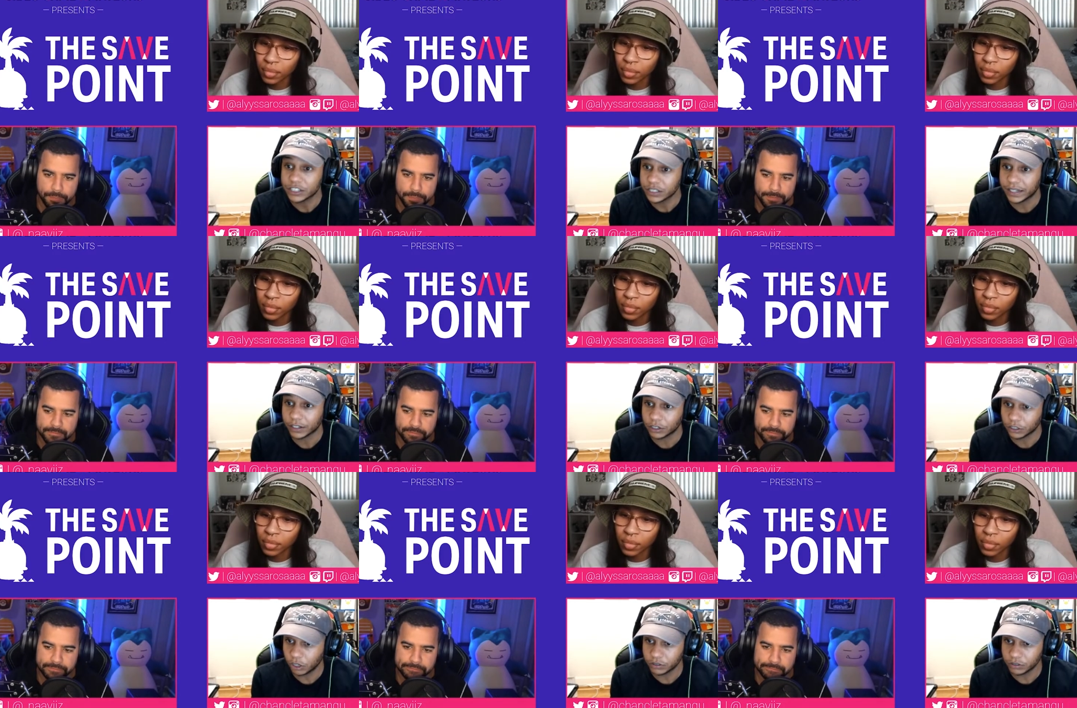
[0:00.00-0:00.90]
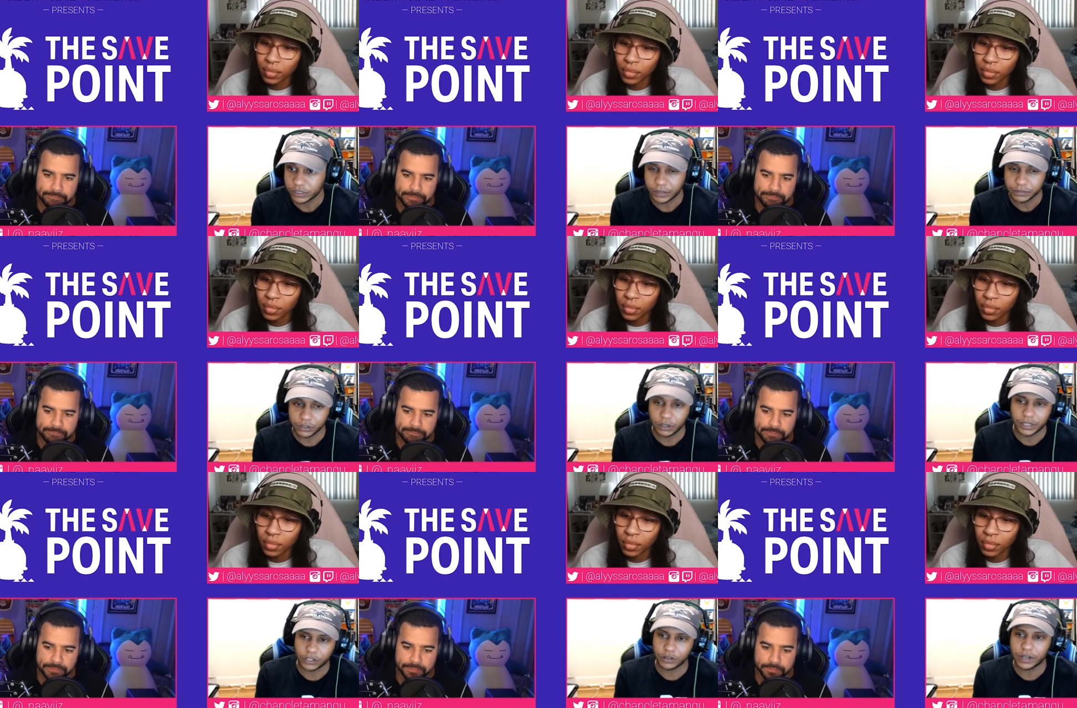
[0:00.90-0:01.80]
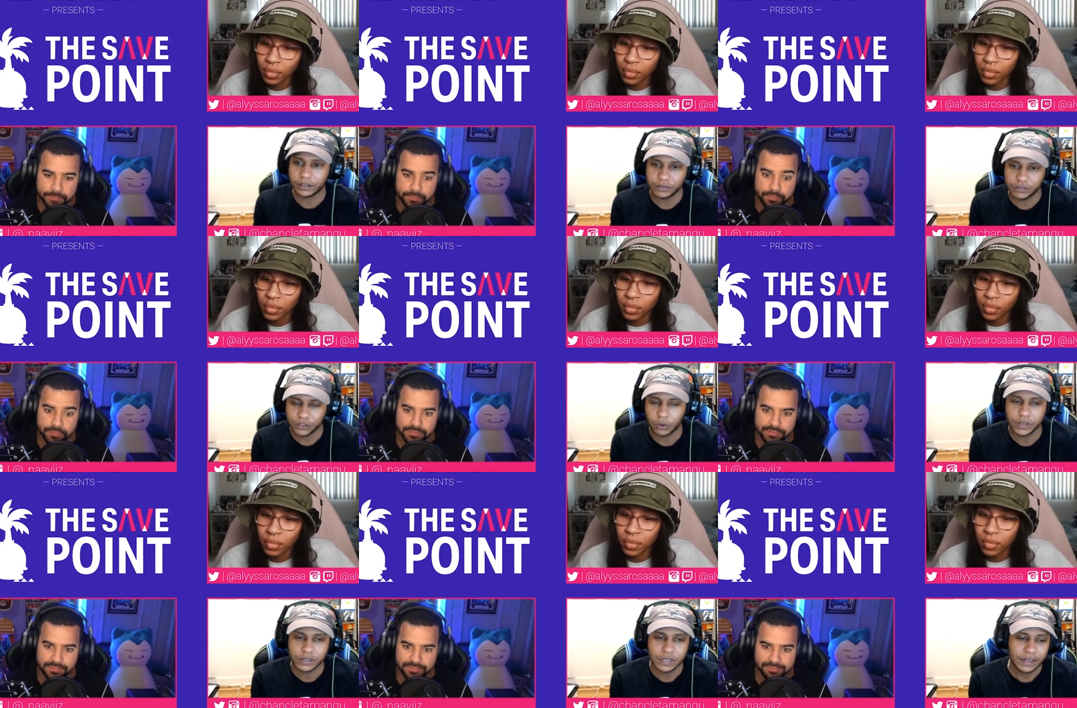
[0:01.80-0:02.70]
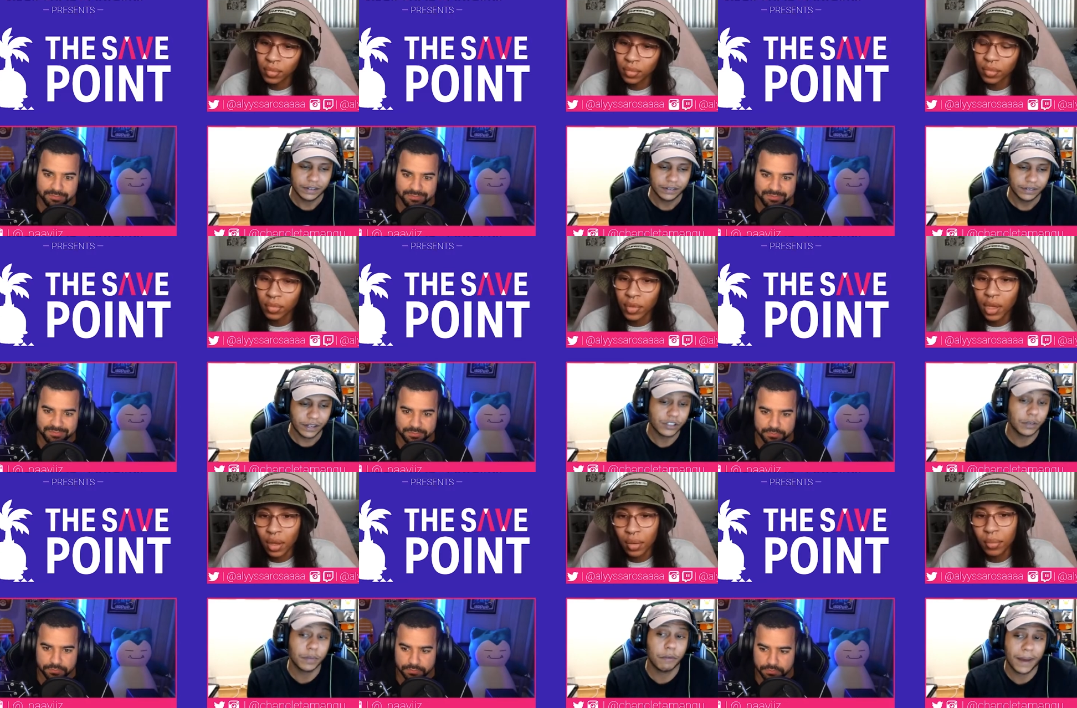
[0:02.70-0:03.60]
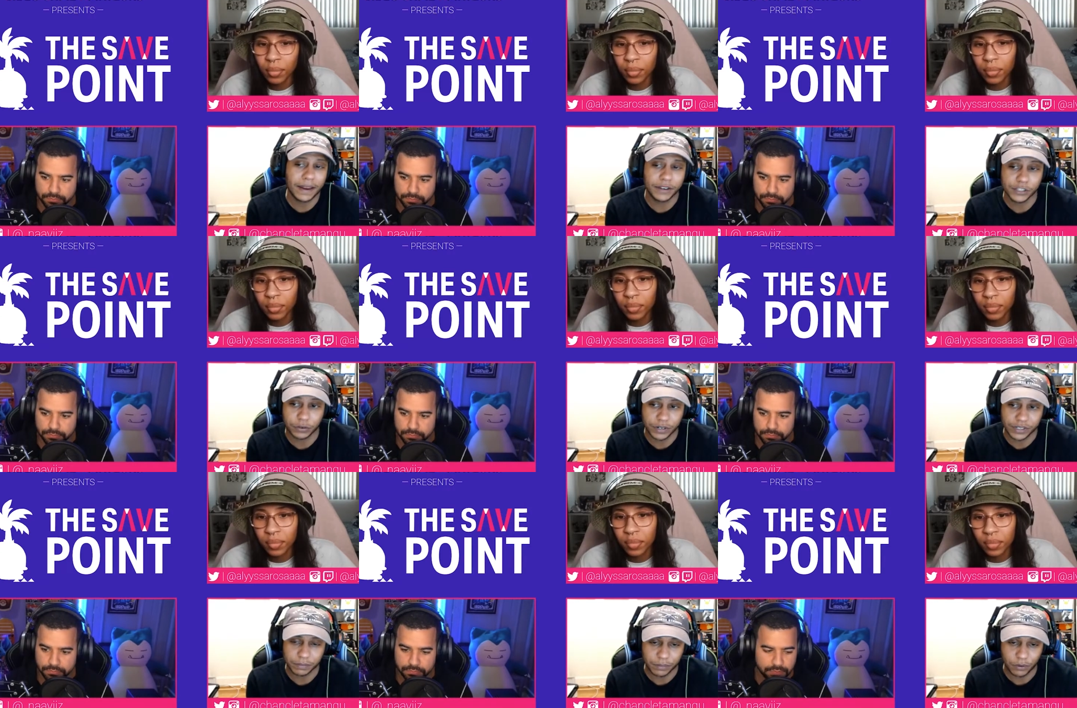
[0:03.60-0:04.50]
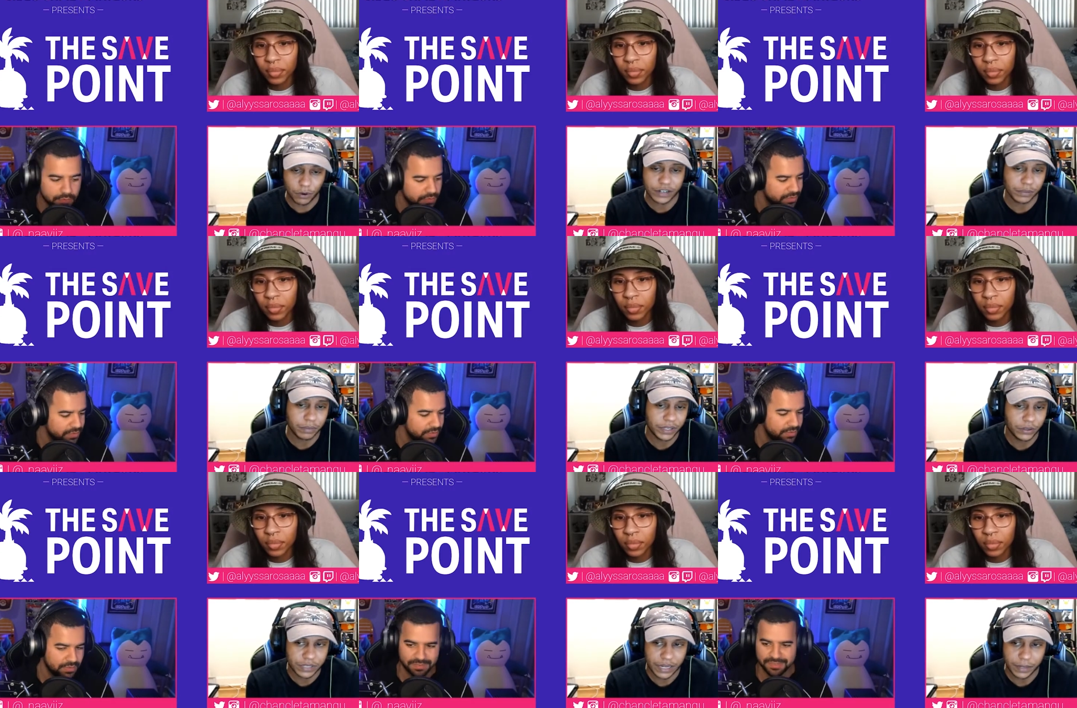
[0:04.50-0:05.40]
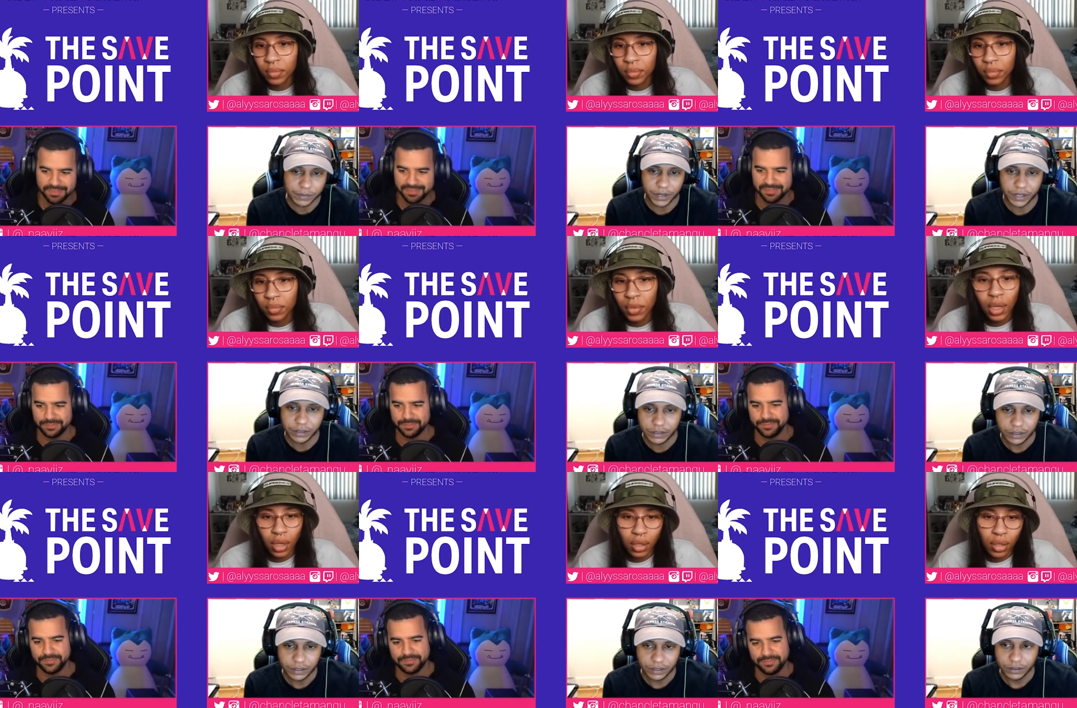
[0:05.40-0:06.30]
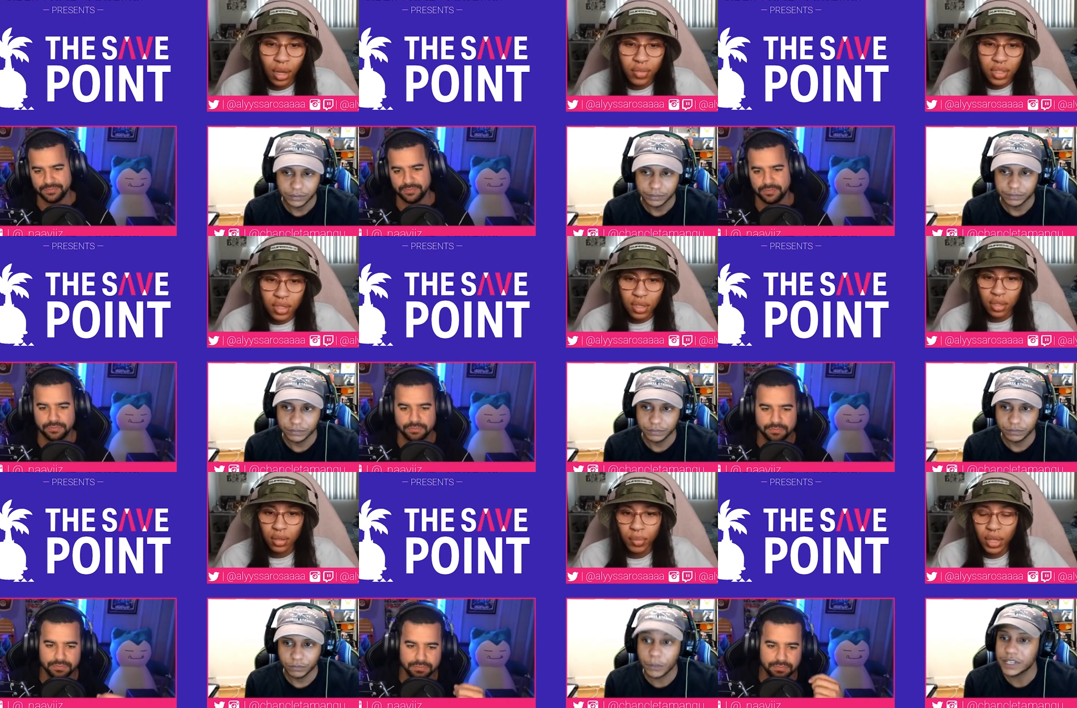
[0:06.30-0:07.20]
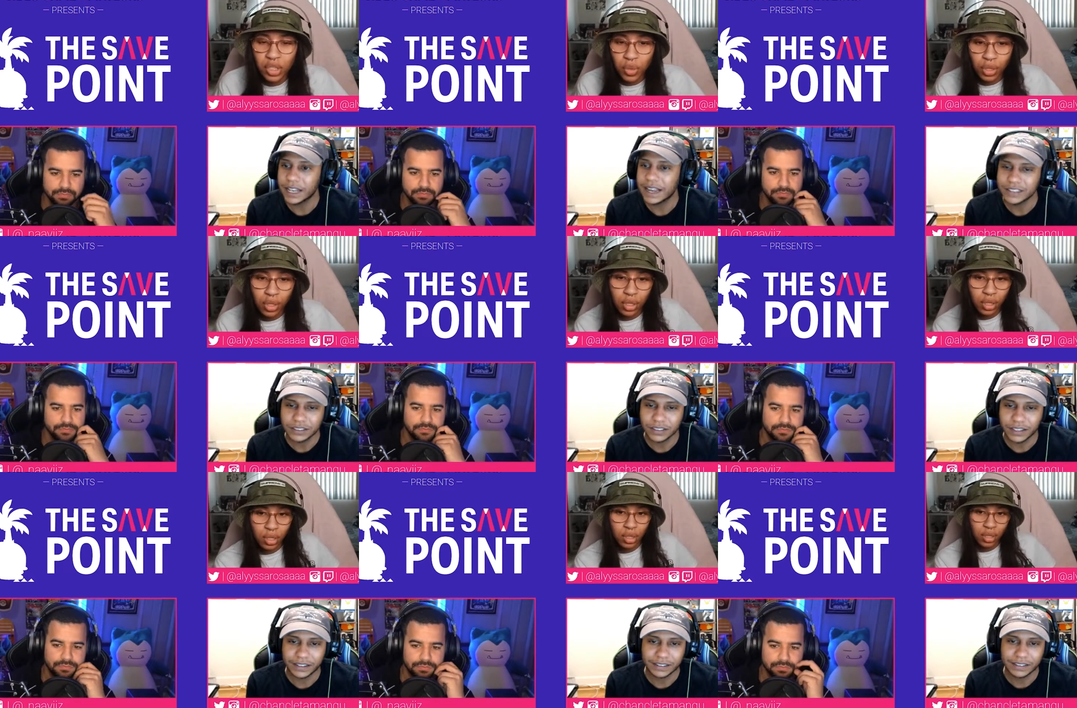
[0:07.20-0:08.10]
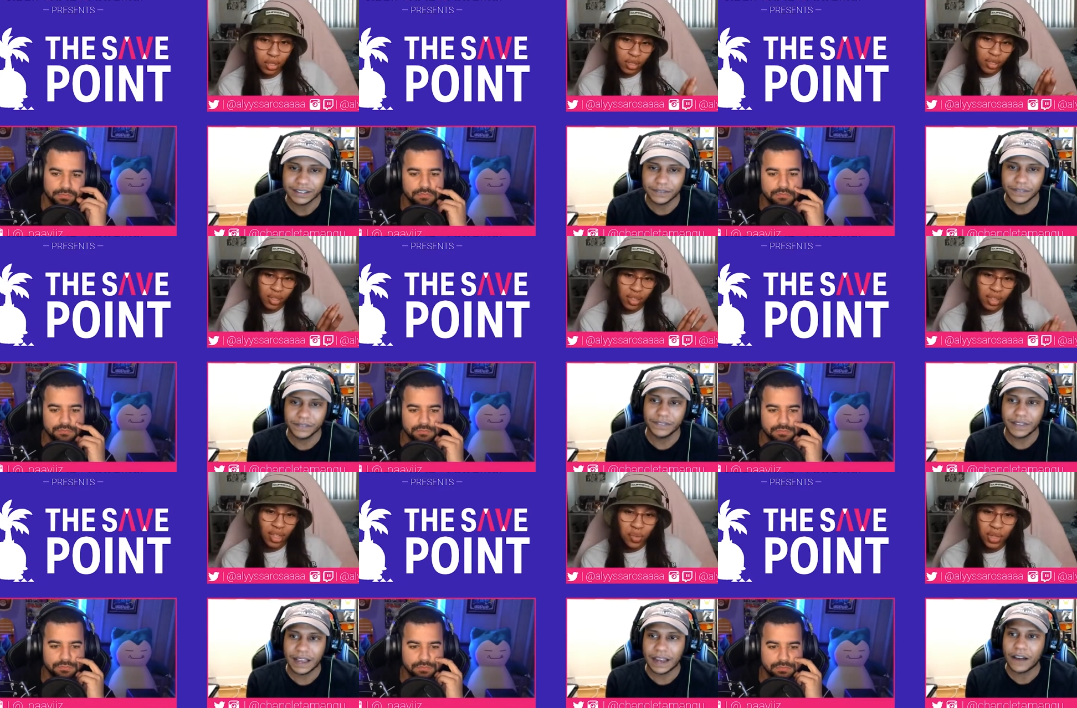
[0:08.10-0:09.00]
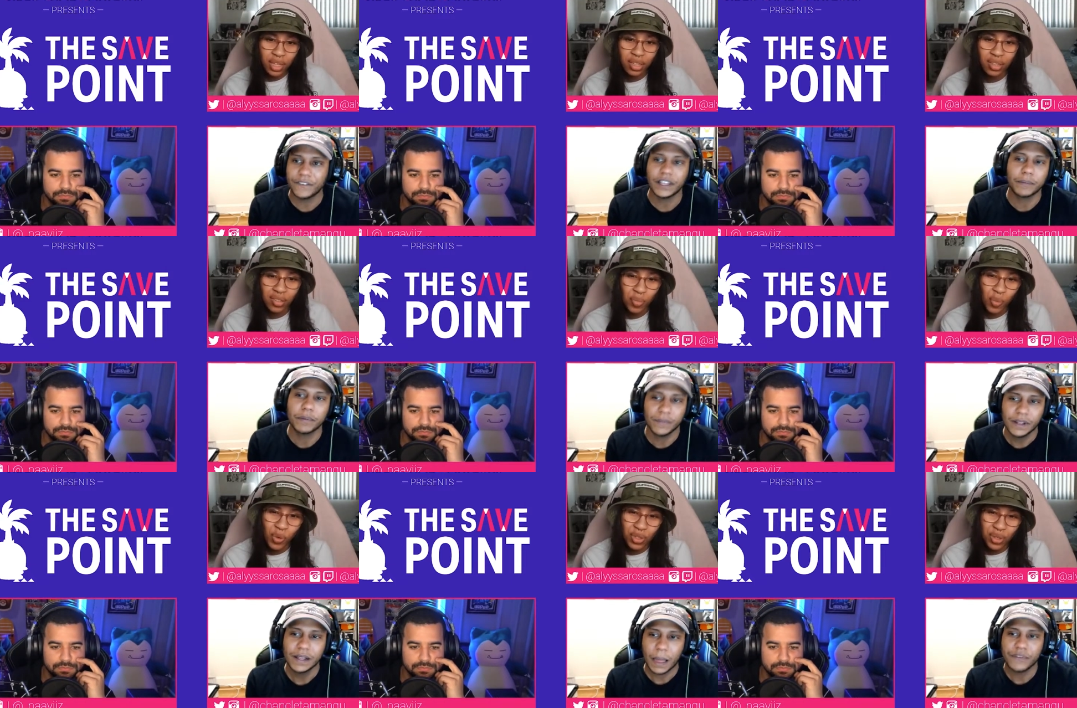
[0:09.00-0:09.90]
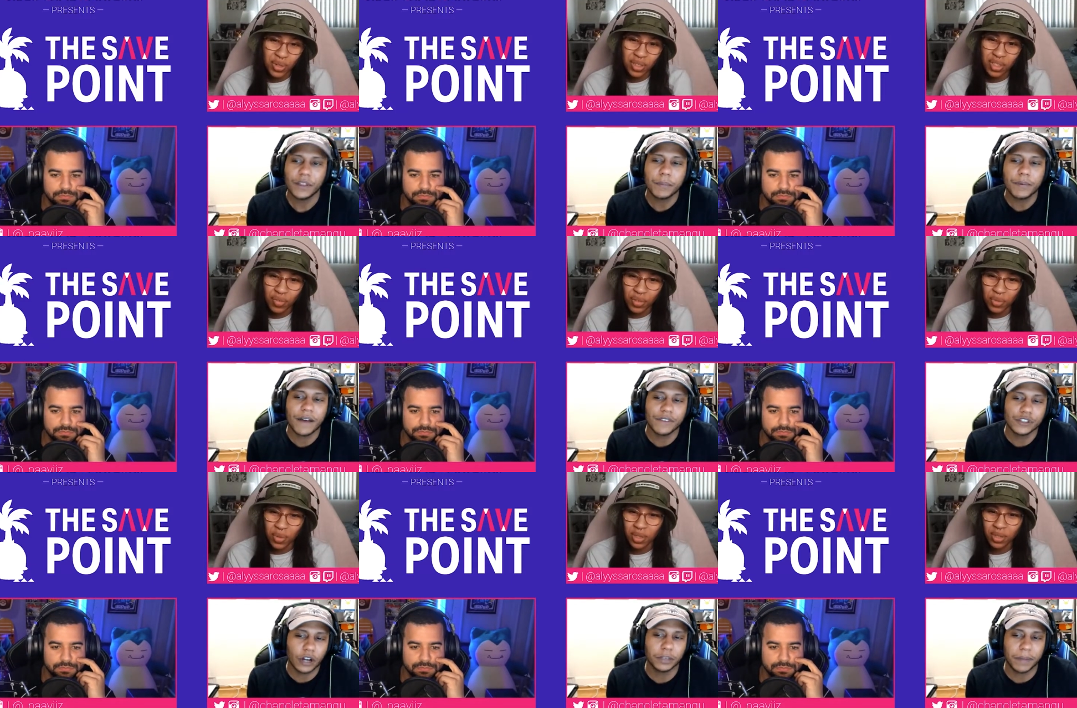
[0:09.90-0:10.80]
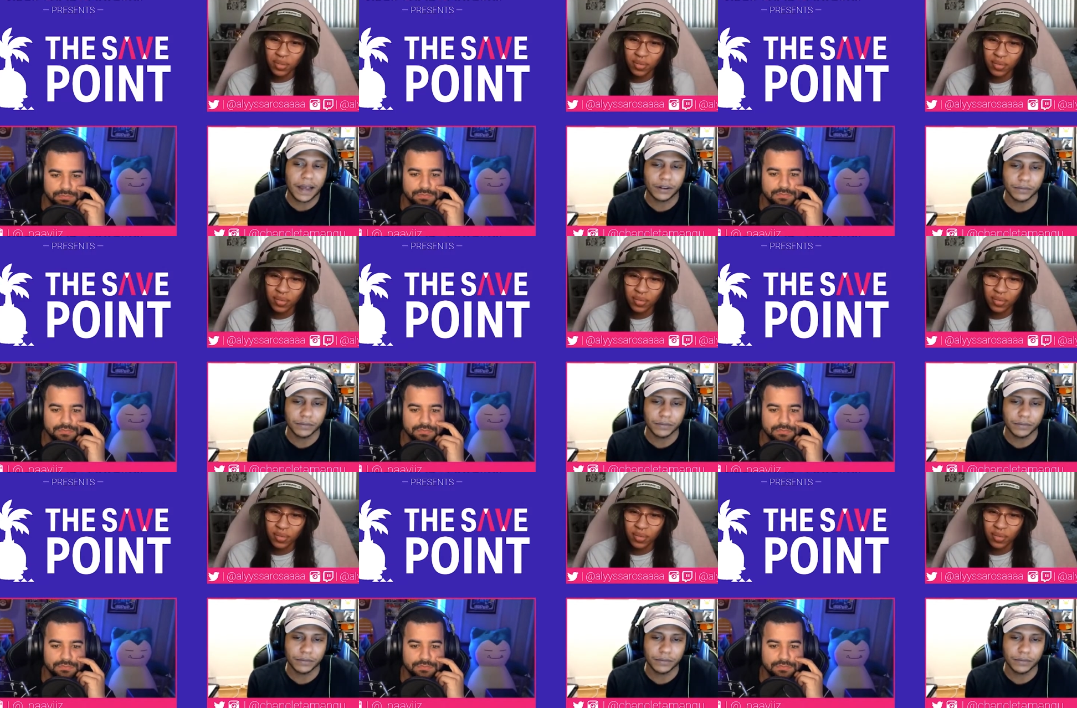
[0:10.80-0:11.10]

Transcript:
Speaker 1: good Call of Duty games, you know, like great stories. I know some people yeah. might disagree, some people who actually play those games, but
Speaker 2: yeah, obviously. When was the last? But that's what like, the.
Speaker 1: I, I, feel like people, I feel like people haven't talked about them the